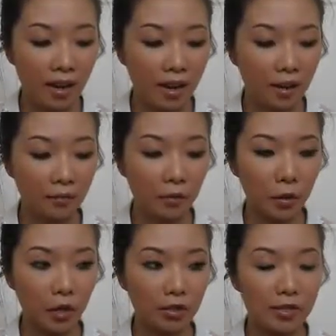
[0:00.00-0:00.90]
if
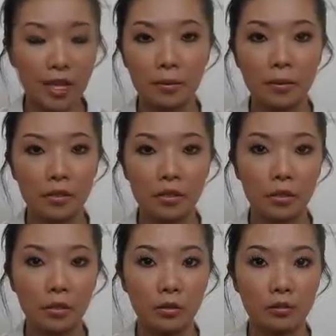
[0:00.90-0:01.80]
you're the type of person
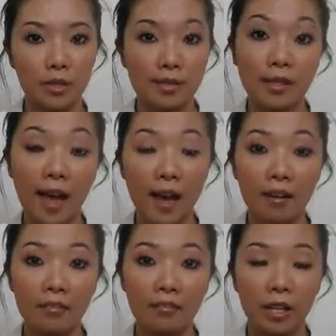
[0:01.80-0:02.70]
who doesn't
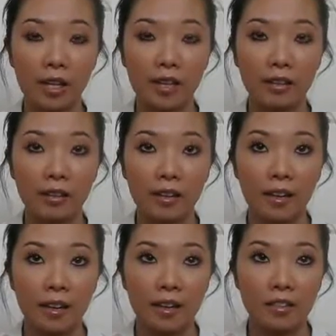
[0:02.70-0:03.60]
have, like,
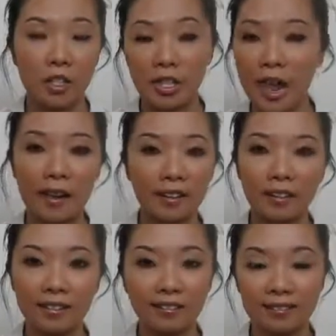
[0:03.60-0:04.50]

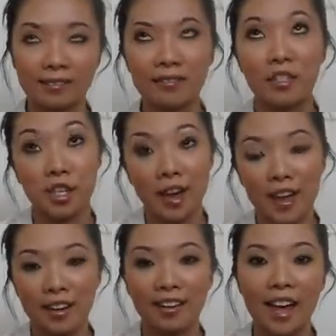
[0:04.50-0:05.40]
genetic
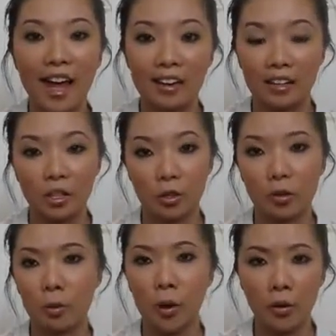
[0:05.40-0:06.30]
acne or
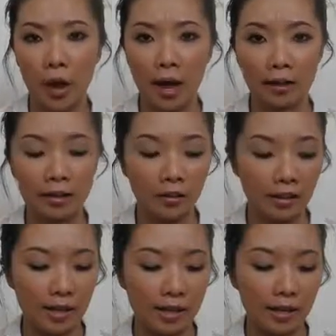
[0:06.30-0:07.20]
hormonal acne or
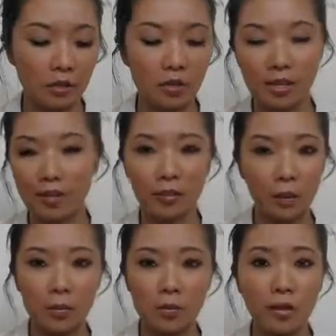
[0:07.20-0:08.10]
anything, and you just have a
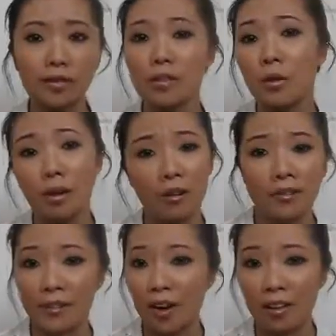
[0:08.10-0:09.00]
couple spots, don't
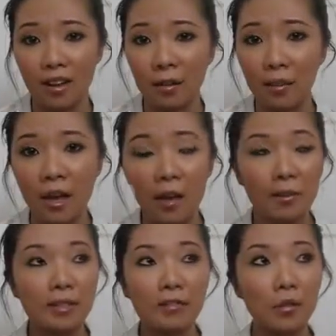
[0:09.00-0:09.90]
cover it all up,
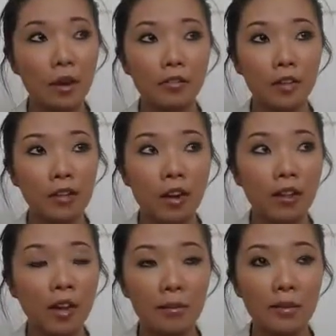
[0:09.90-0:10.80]
because if you cover it all
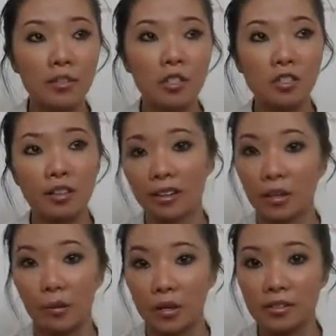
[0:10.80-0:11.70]
up, it's just going to
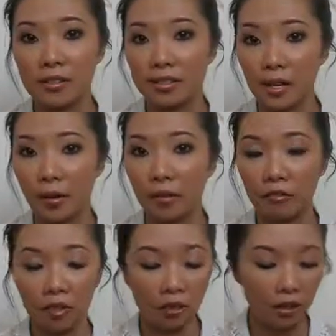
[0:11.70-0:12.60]
get worse. That's how I
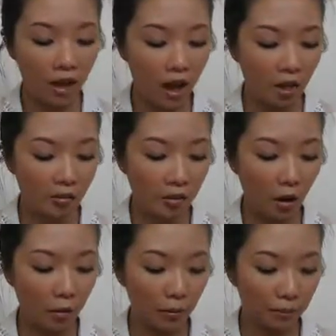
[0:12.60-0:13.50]
feel.
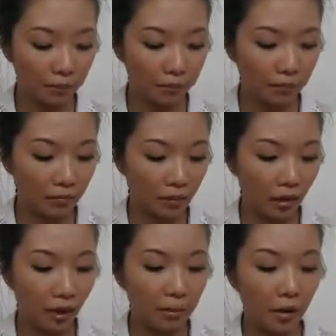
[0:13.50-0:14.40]
So
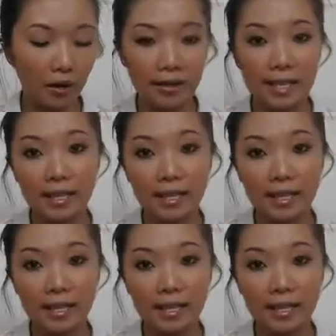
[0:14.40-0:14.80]
on a